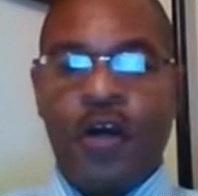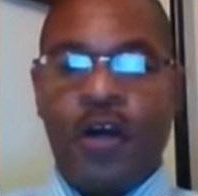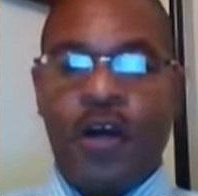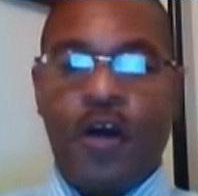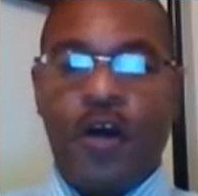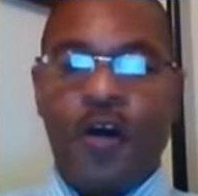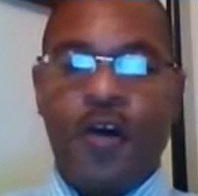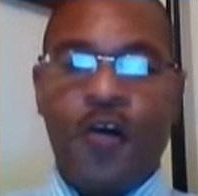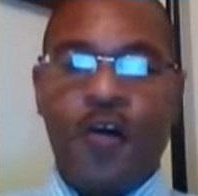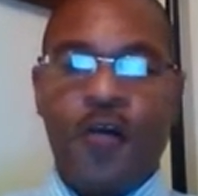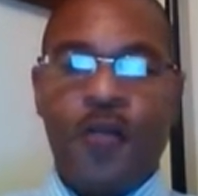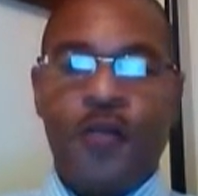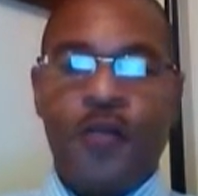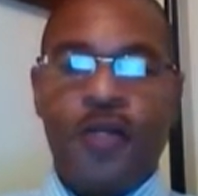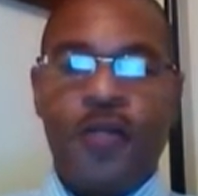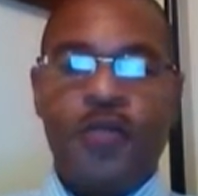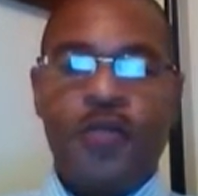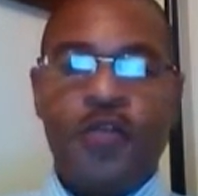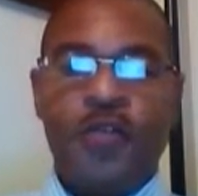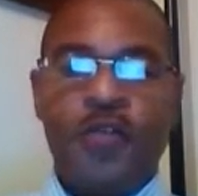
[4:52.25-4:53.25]

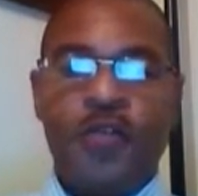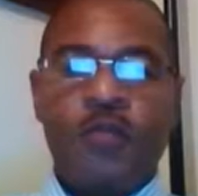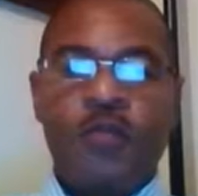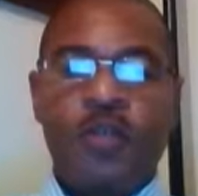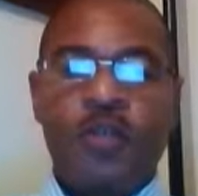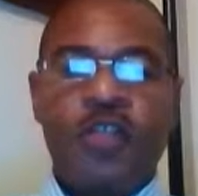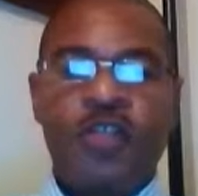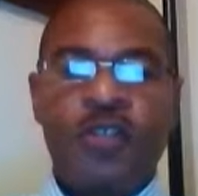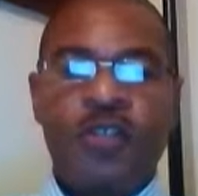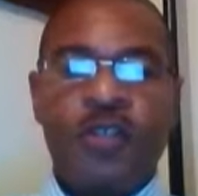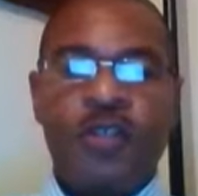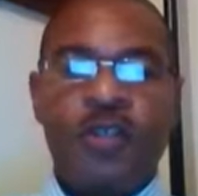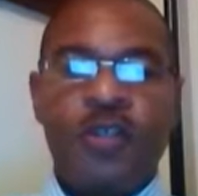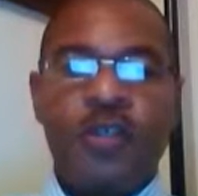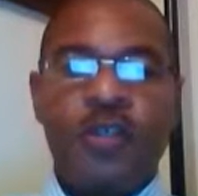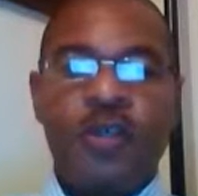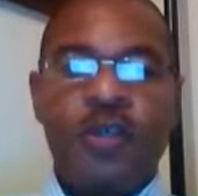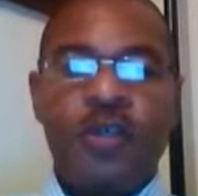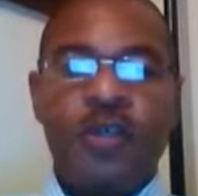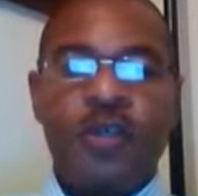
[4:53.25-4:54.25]
He was
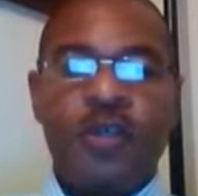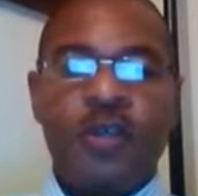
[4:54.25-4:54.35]
commissioned,